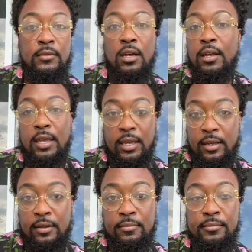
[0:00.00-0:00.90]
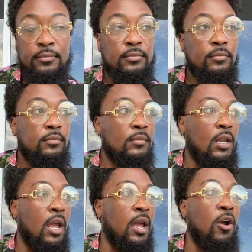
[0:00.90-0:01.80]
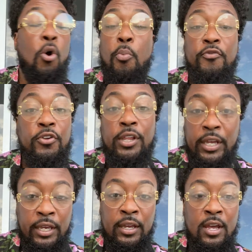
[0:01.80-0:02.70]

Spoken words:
again. And hopefully